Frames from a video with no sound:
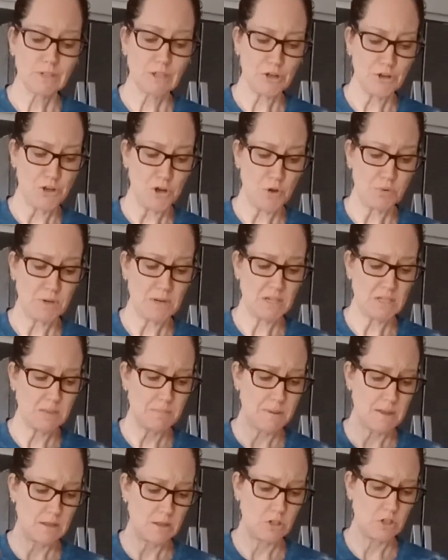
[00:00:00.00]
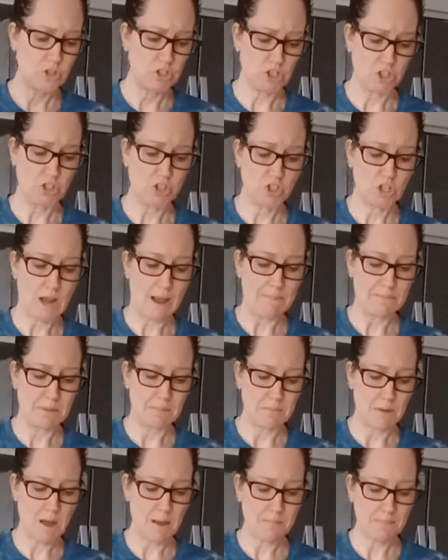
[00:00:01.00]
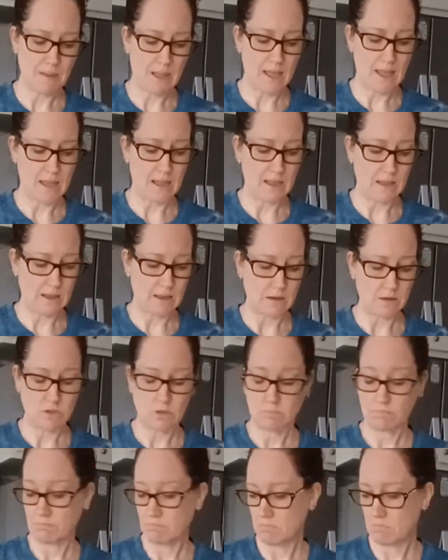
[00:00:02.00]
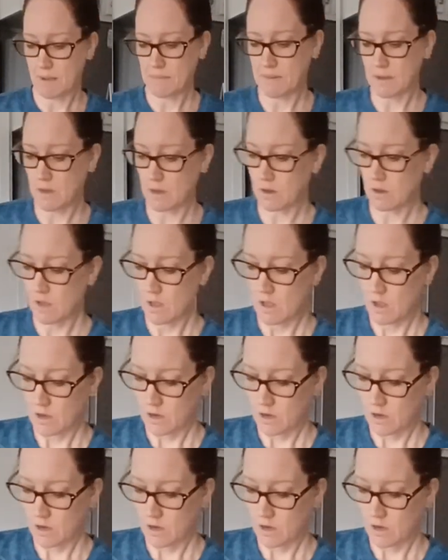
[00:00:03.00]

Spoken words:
no need to peel, just chop them up, and maybe,